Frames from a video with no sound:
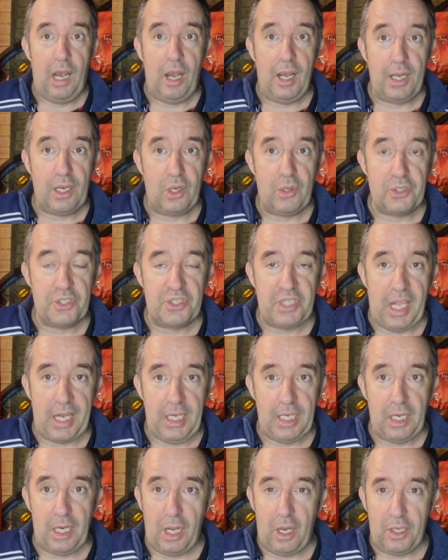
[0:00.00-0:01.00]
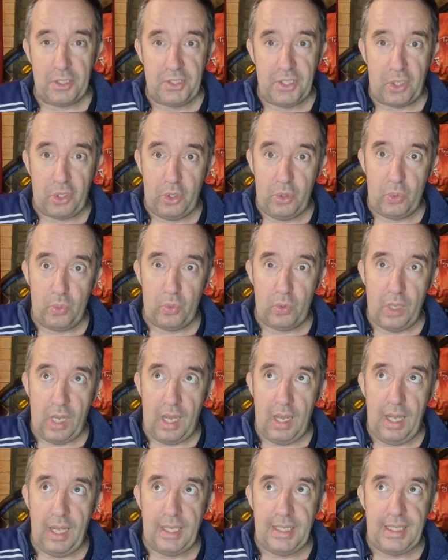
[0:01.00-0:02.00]
I got sent an article
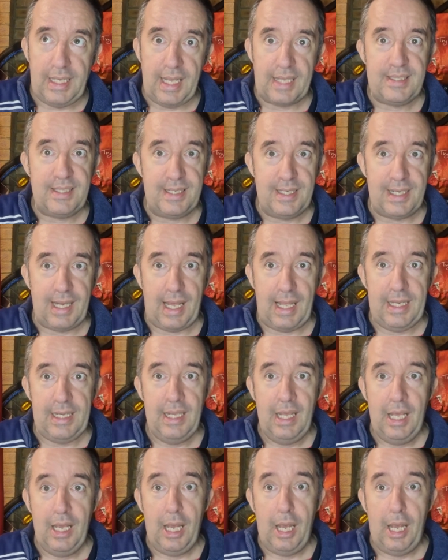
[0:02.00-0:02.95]
yesterday